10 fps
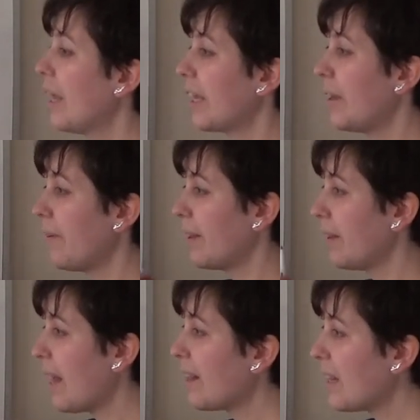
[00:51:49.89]

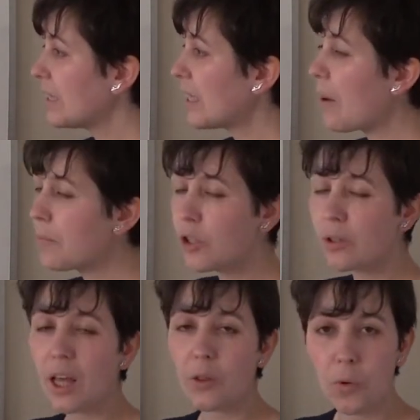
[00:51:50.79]
given that
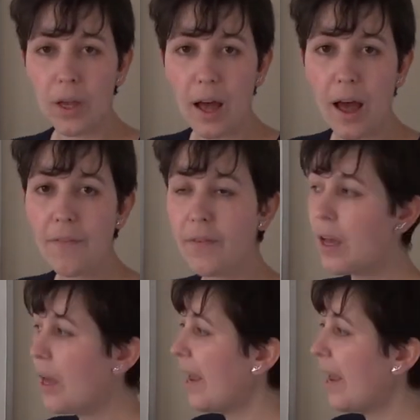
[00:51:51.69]
assumption that we have,